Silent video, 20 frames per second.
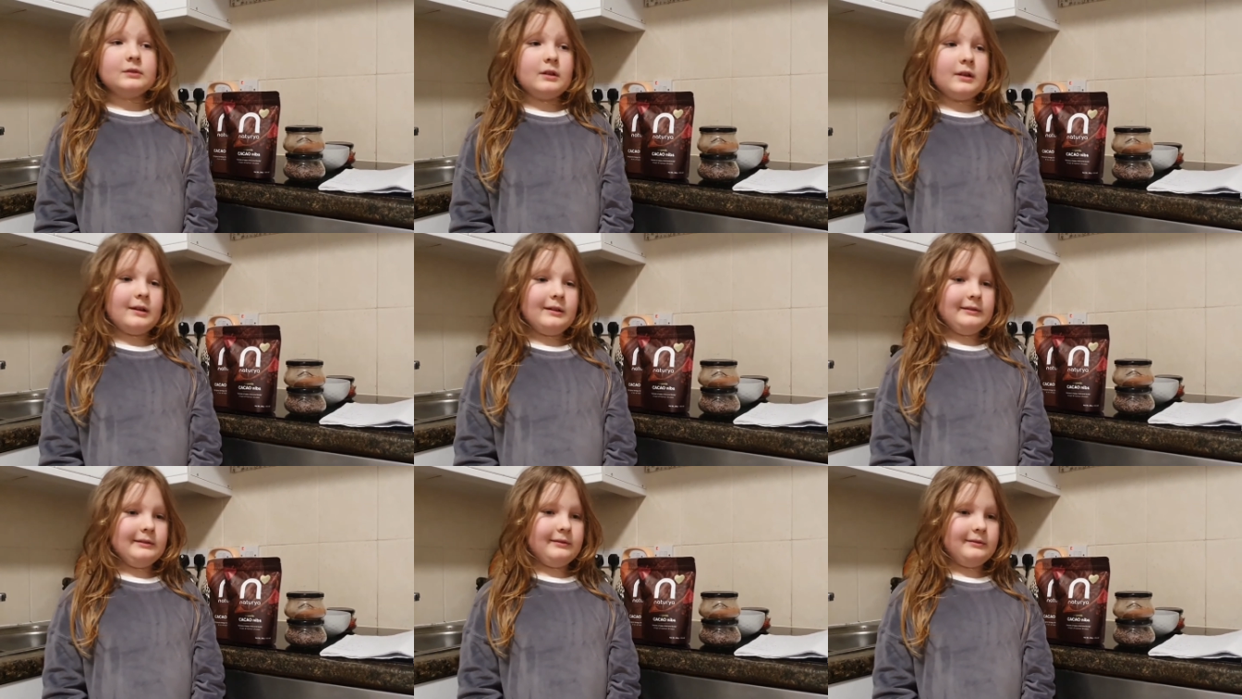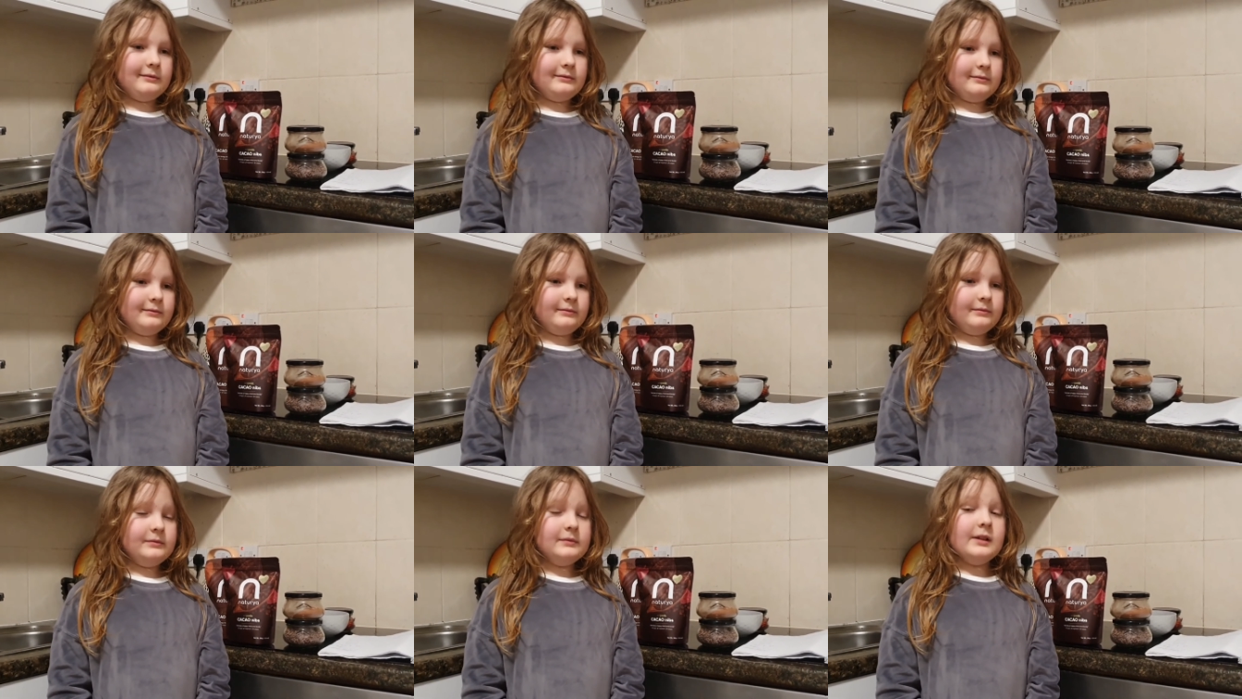Okay.
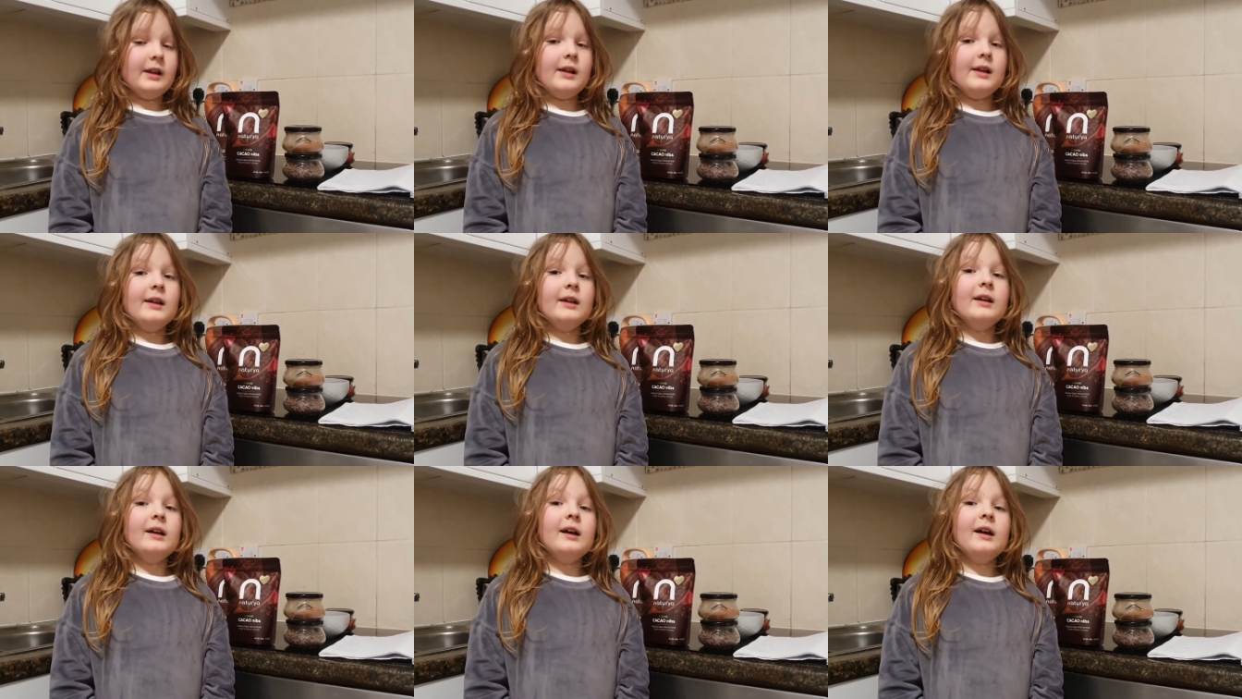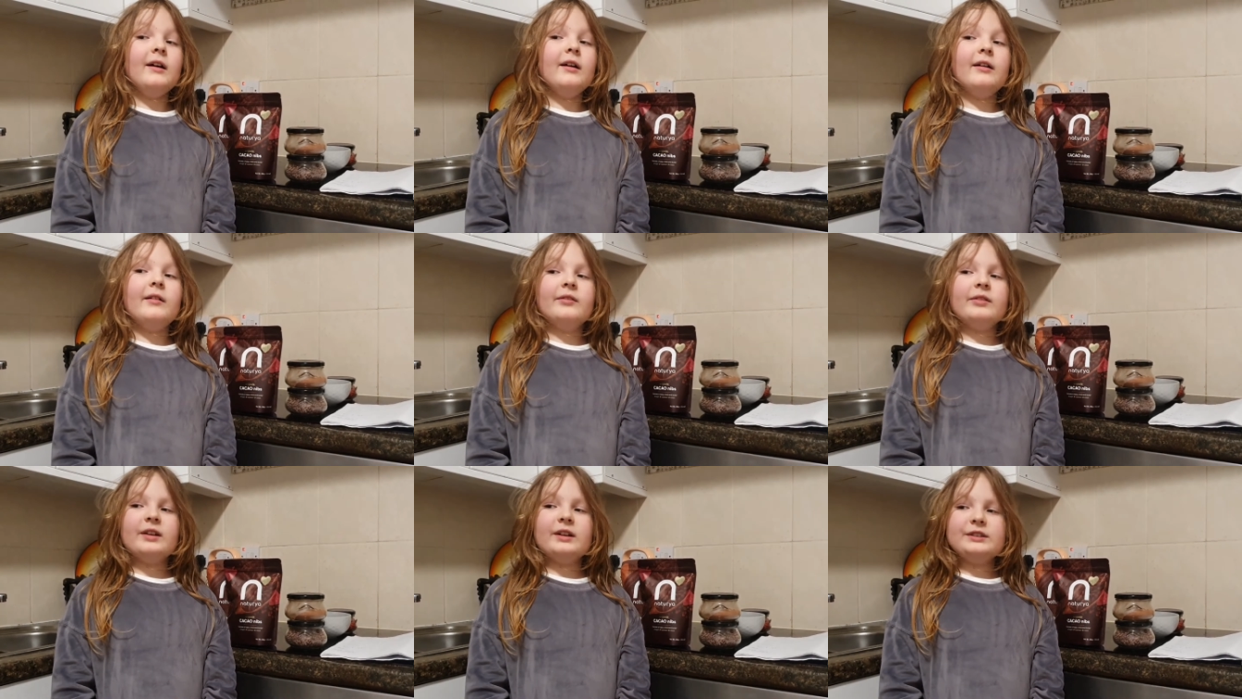
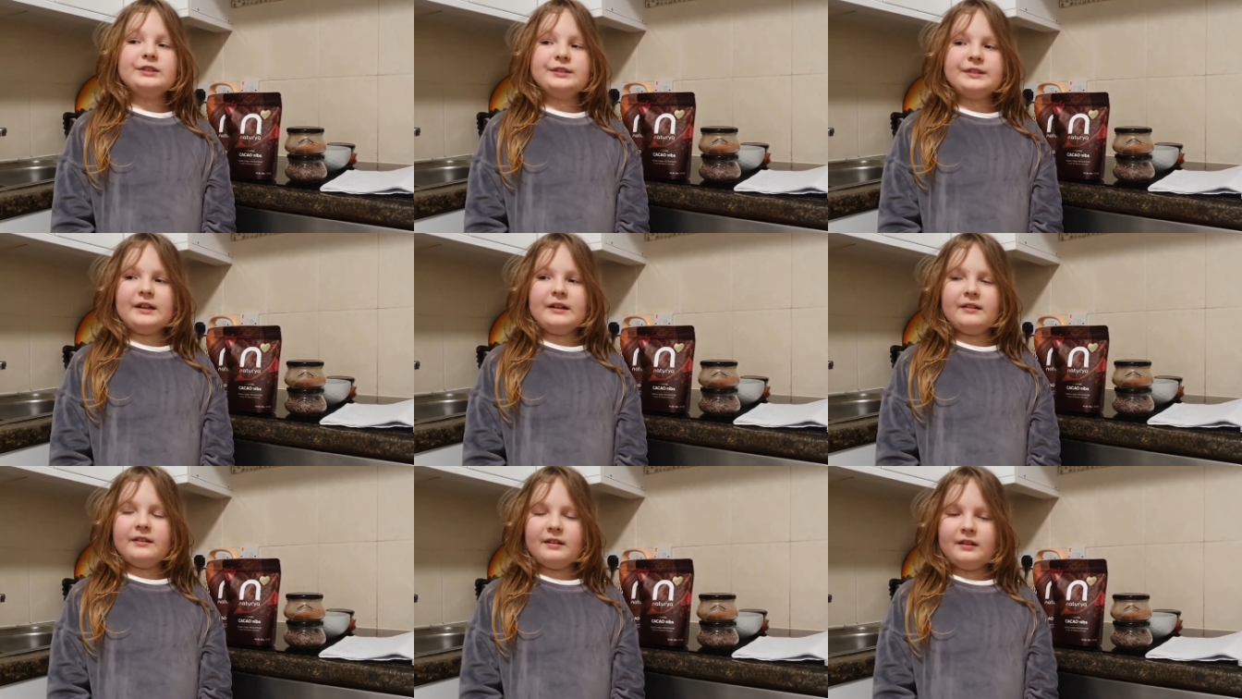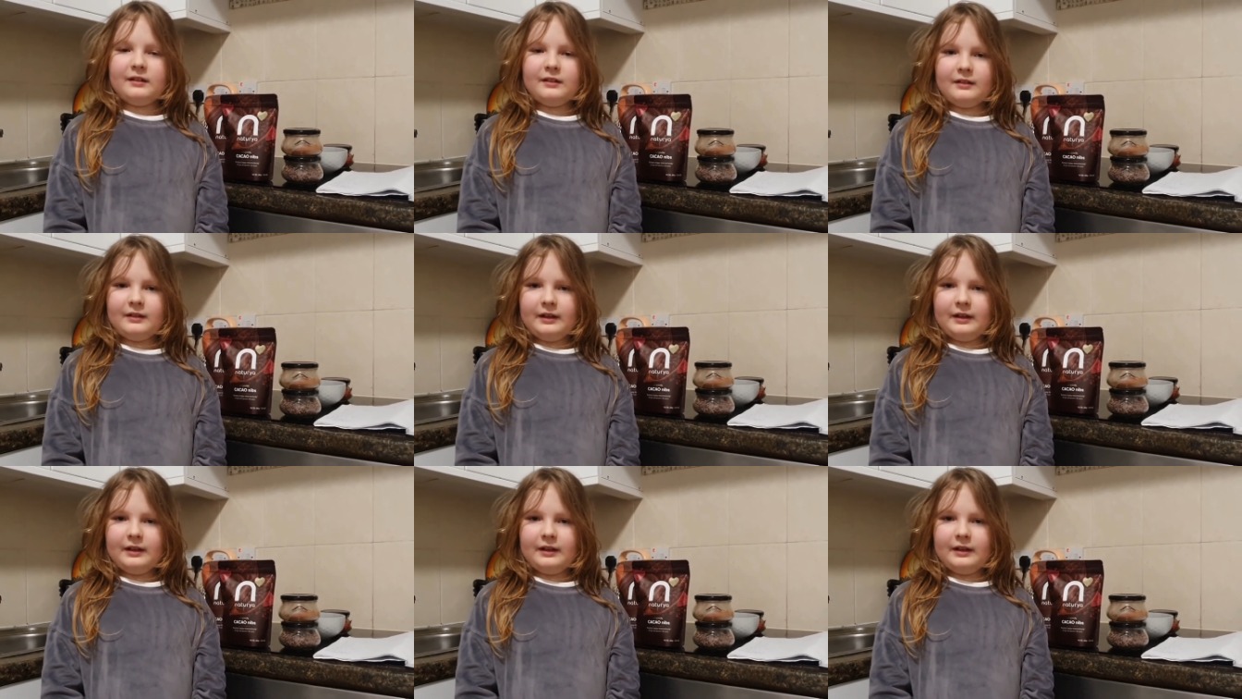I've just started